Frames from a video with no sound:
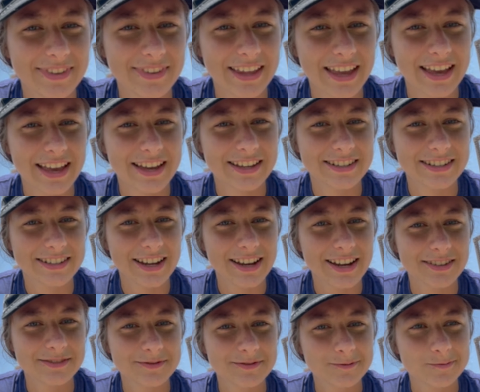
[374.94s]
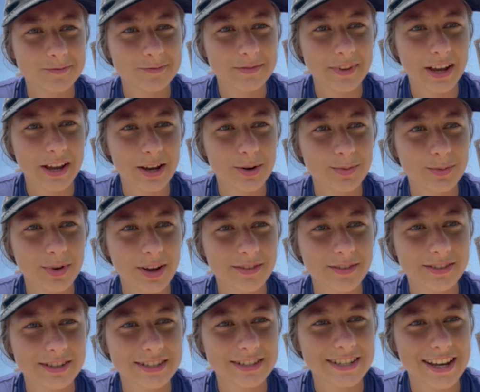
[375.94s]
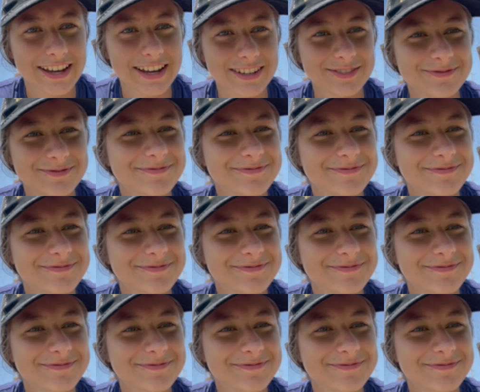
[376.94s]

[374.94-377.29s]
And yeah, I hope you have a good day.